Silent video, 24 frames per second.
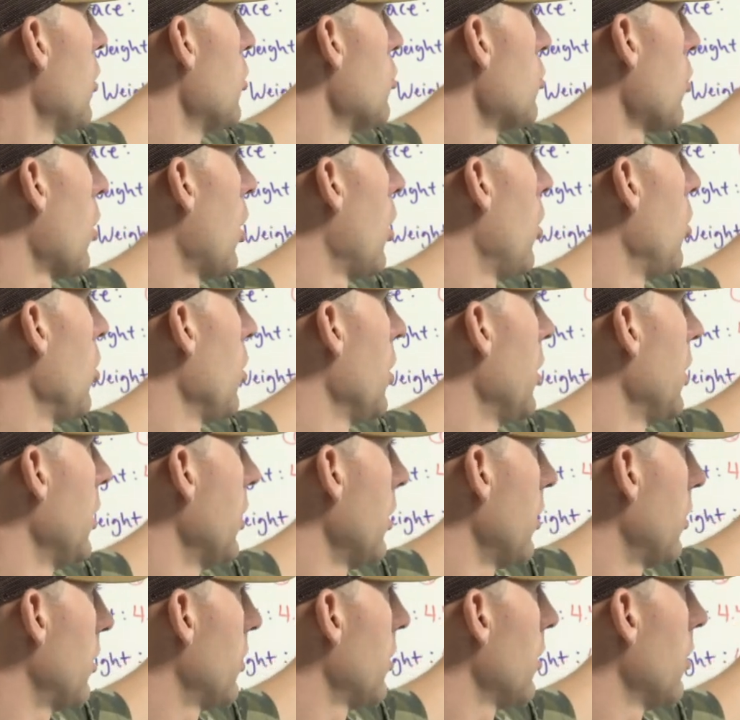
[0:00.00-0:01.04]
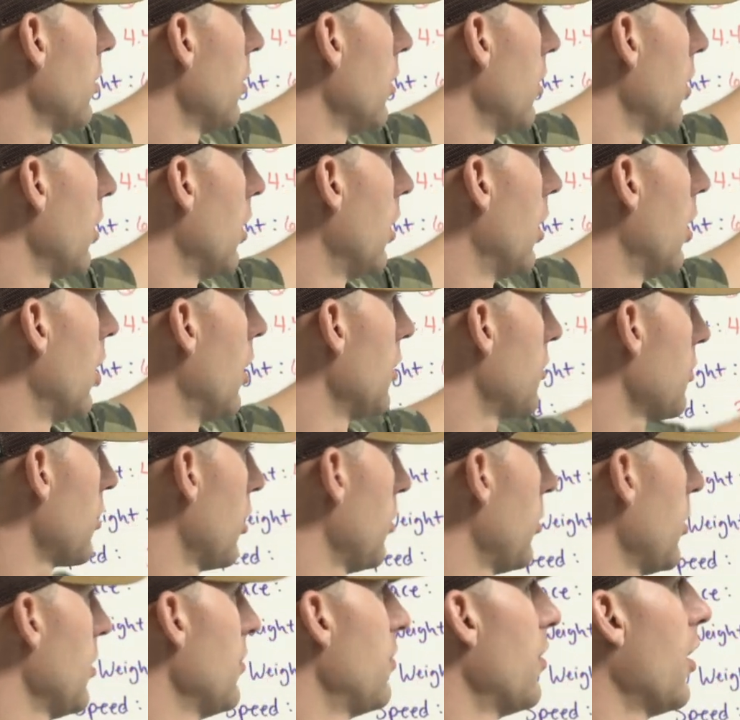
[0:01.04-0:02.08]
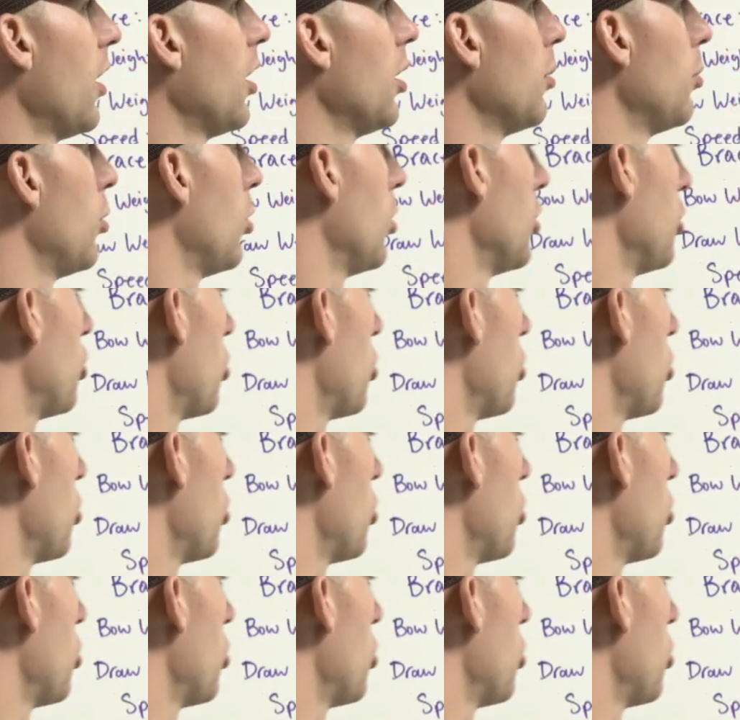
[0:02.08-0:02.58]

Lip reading: Draw length, it's going to be available in